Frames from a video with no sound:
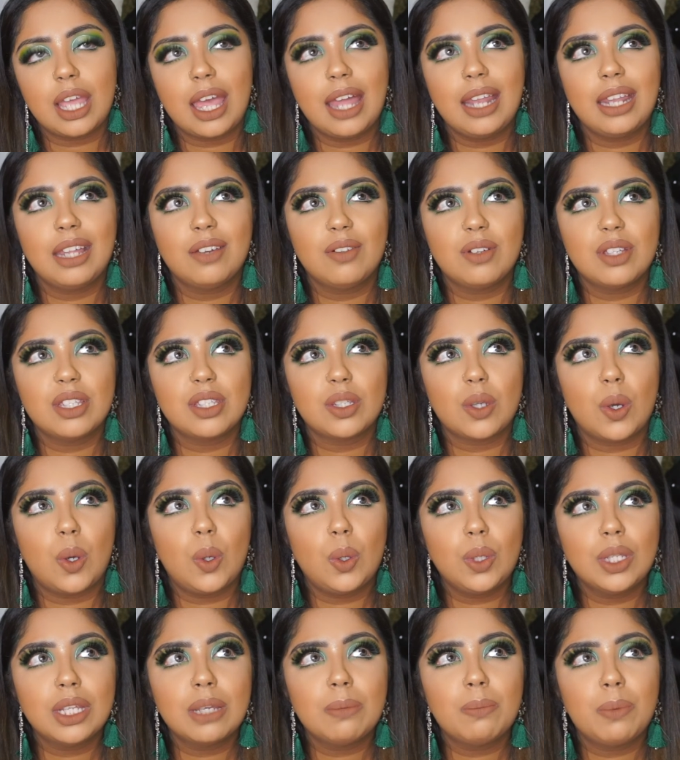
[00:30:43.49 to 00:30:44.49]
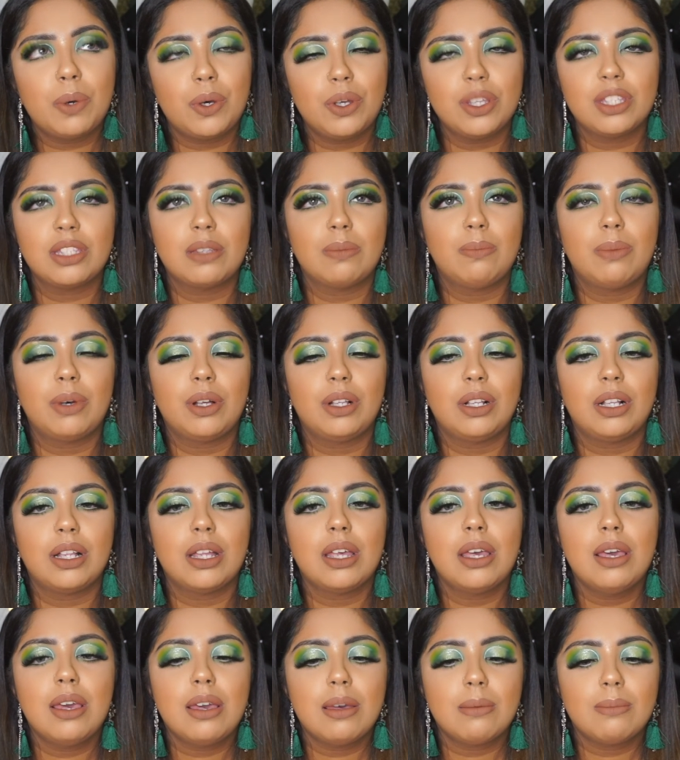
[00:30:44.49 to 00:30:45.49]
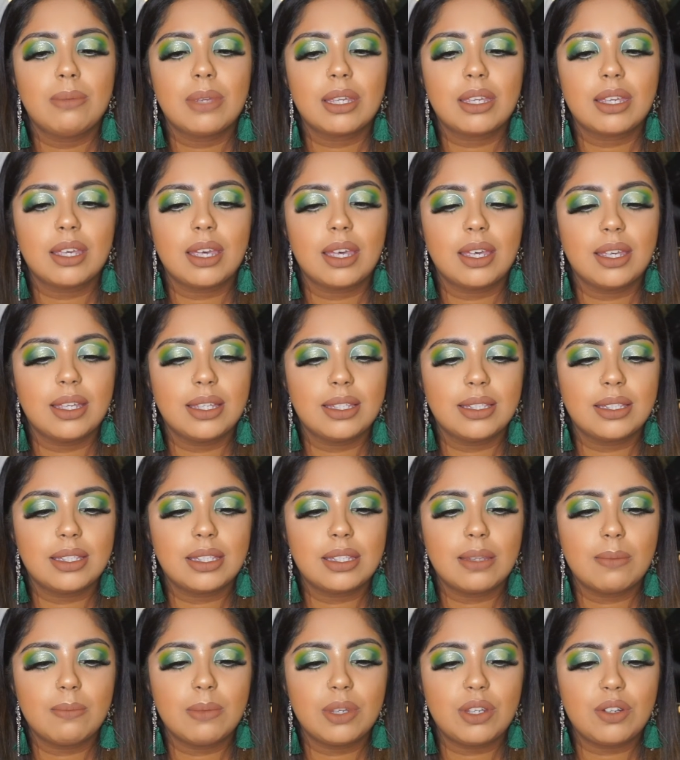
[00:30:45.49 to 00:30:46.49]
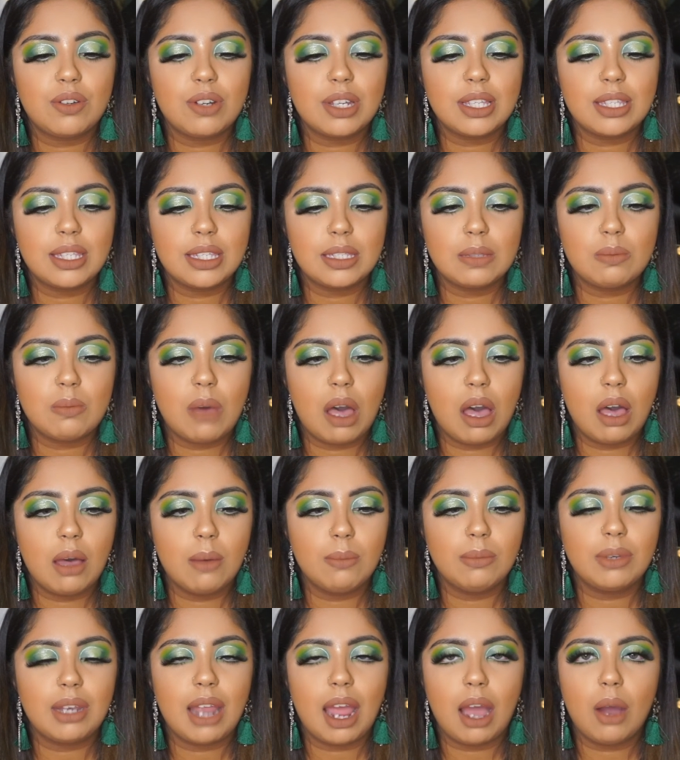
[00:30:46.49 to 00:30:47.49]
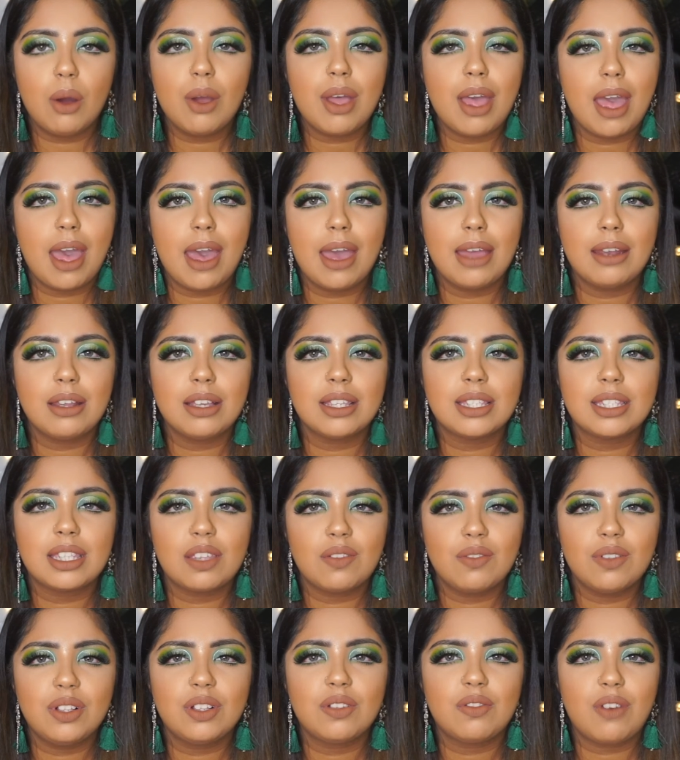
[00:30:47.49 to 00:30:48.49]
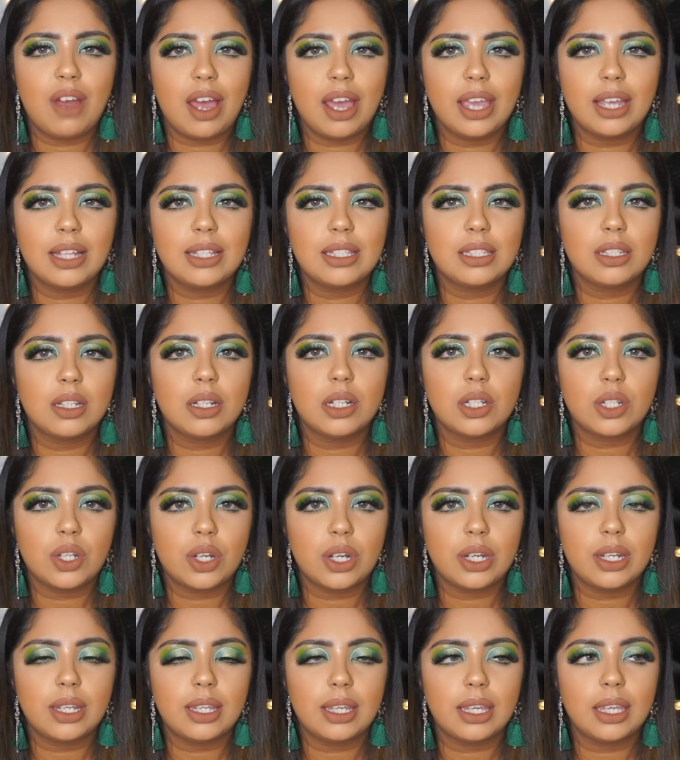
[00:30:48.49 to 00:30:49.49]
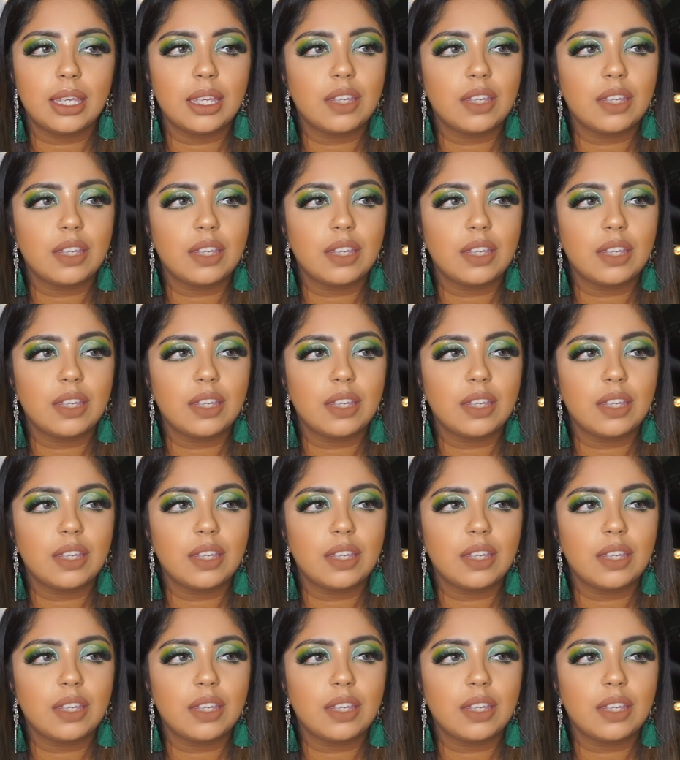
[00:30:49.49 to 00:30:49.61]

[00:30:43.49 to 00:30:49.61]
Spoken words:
And it was only possible because Mitrice's mom now had a civil rights attorney.